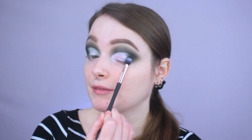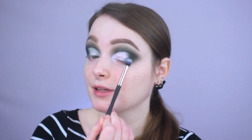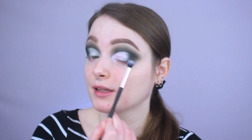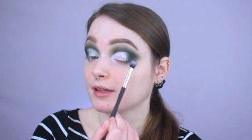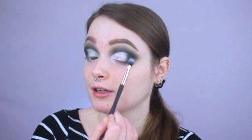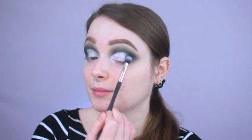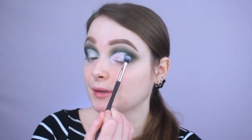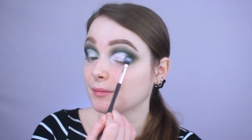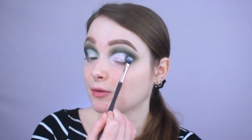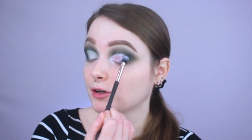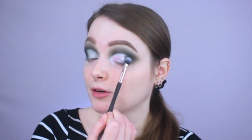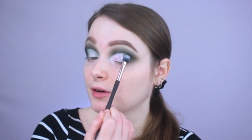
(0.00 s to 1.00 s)
in with a little bit
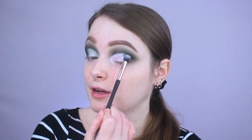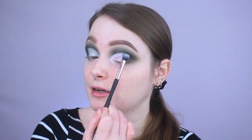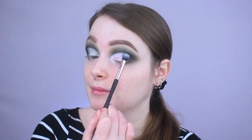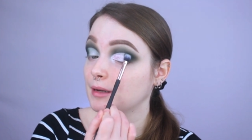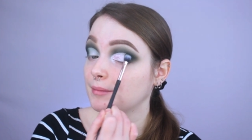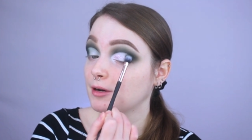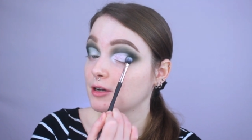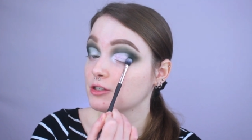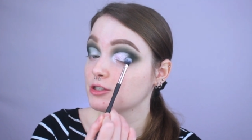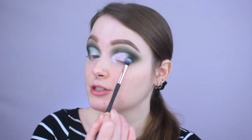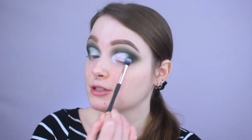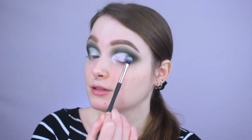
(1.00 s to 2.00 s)
more green on my
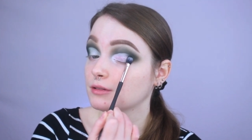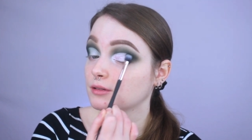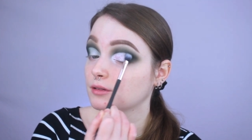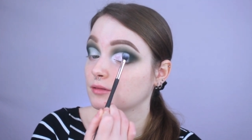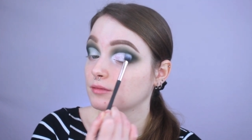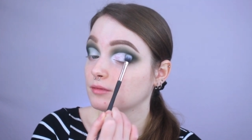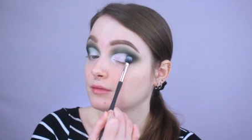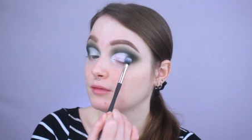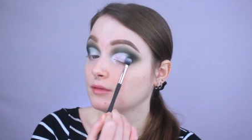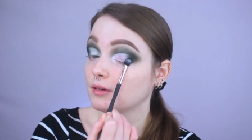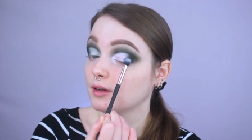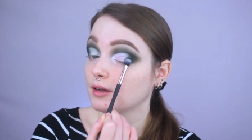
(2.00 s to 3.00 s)
brush
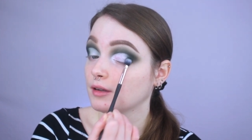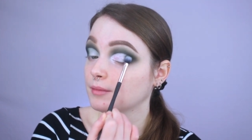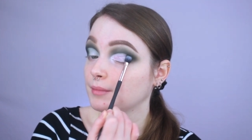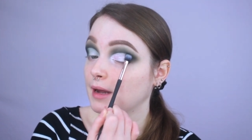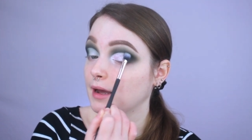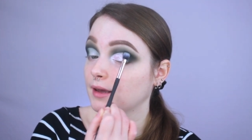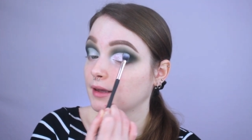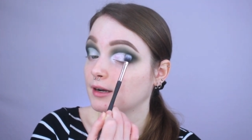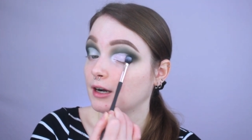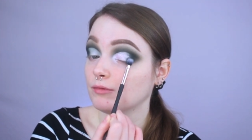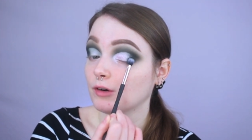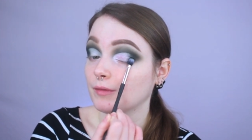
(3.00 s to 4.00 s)
and pack it
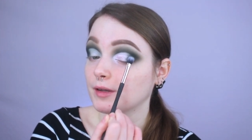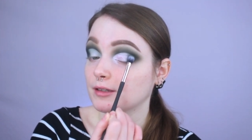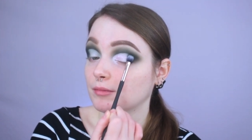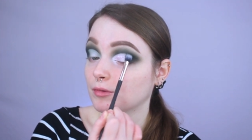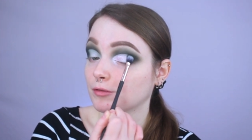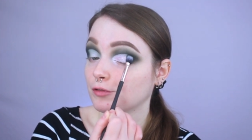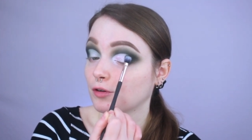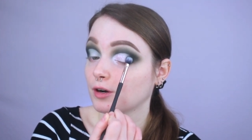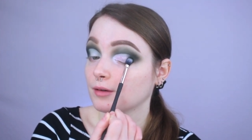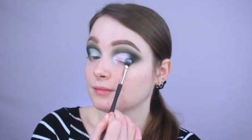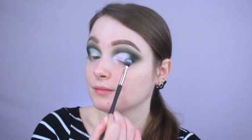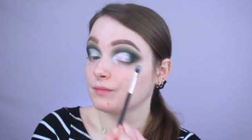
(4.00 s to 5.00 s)
on where we did
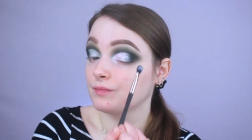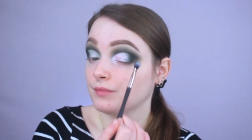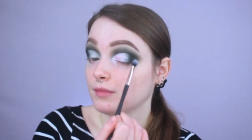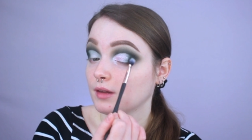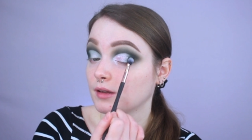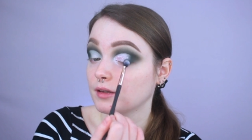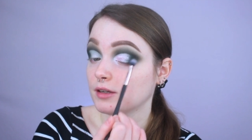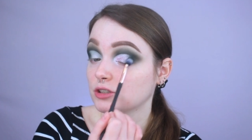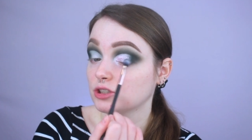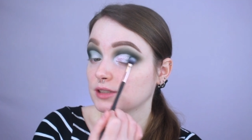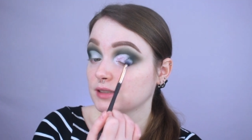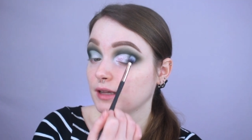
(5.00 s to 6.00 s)
before. And then
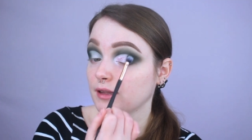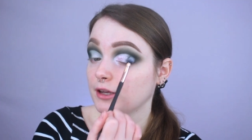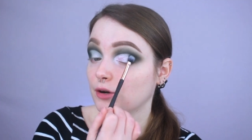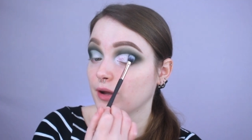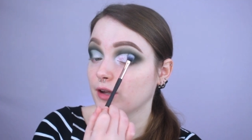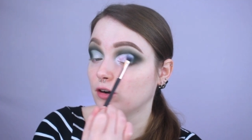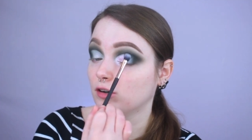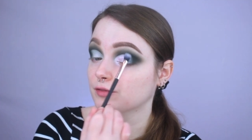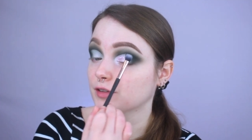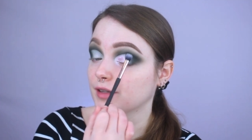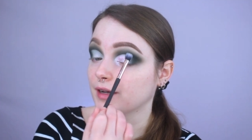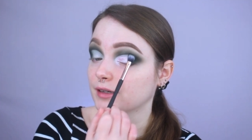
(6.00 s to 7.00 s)
just slightly going
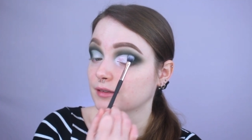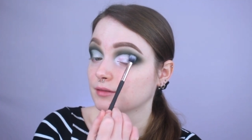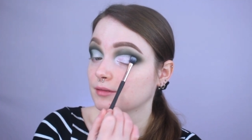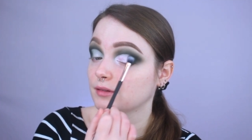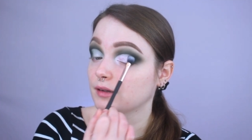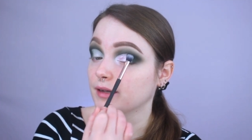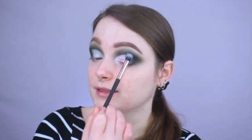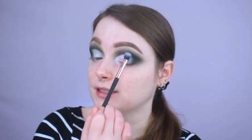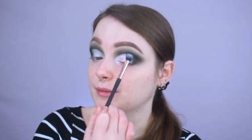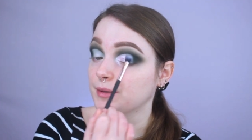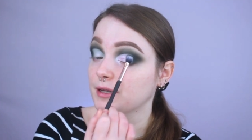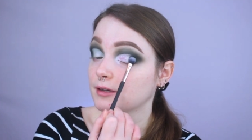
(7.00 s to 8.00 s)
over that
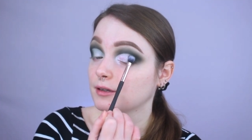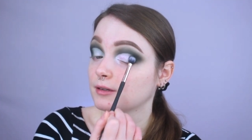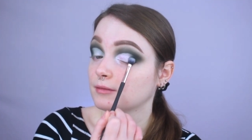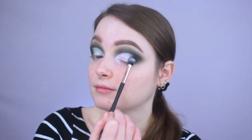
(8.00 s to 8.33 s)
icy pink.